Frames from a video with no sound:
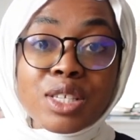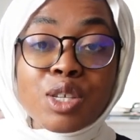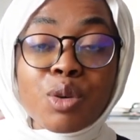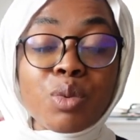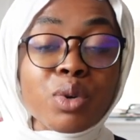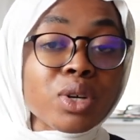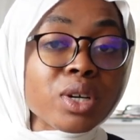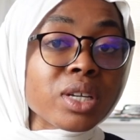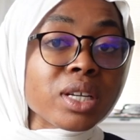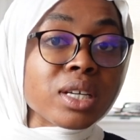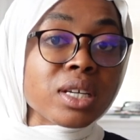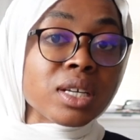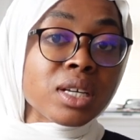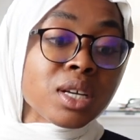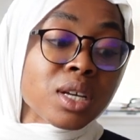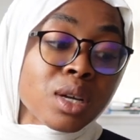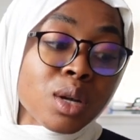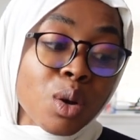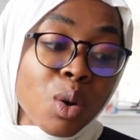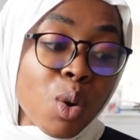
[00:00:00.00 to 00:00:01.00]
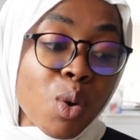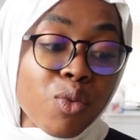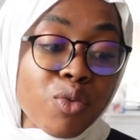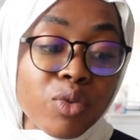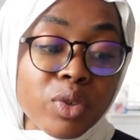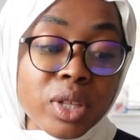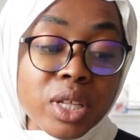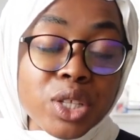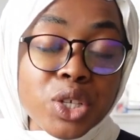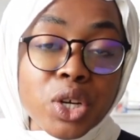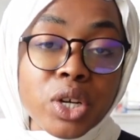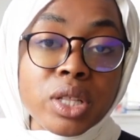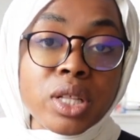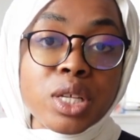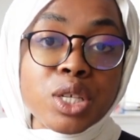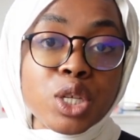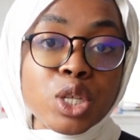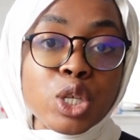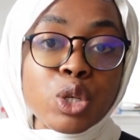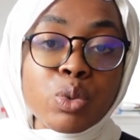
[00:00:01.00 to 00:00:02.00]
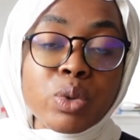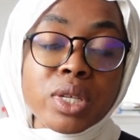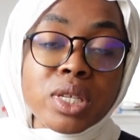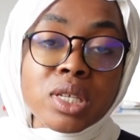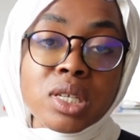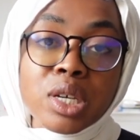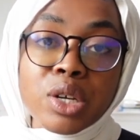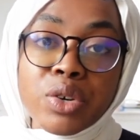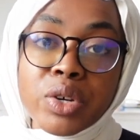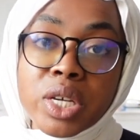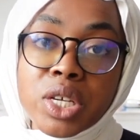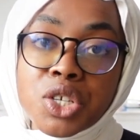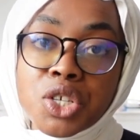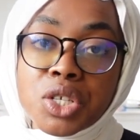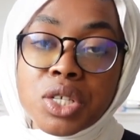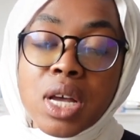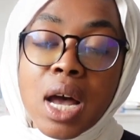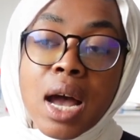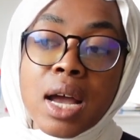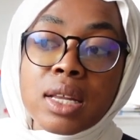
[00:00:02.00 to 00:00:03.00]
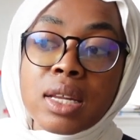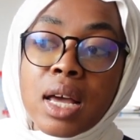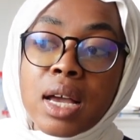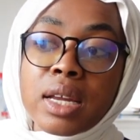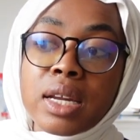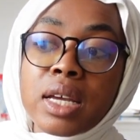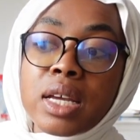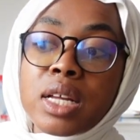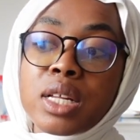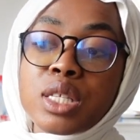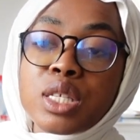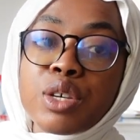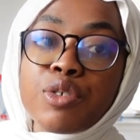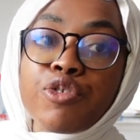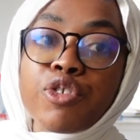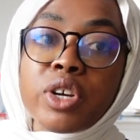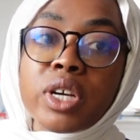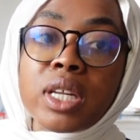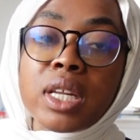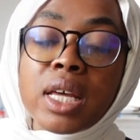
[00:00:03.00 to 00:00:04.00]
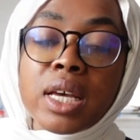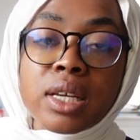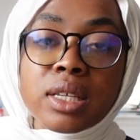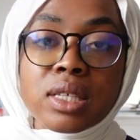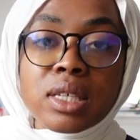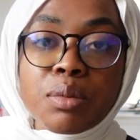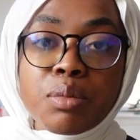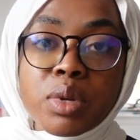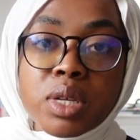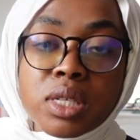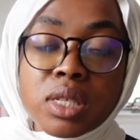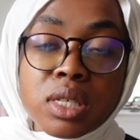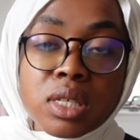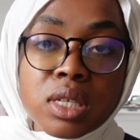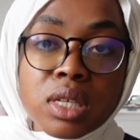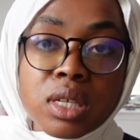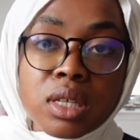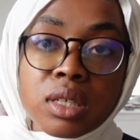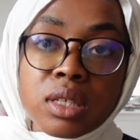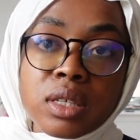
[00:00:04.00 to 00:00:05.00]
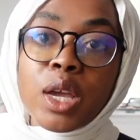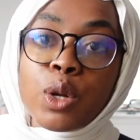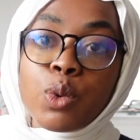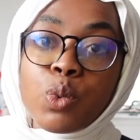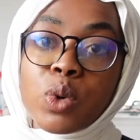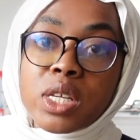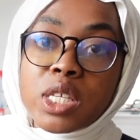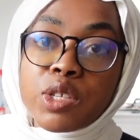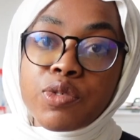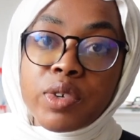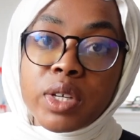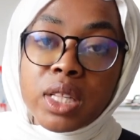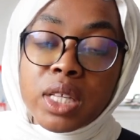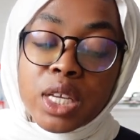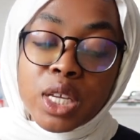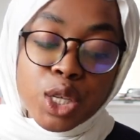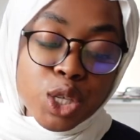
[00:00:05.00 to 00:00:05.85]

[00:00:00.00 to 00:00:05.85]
So we're gonna hopefully turn this into a series just highlighting different legacy businesses in West Philly.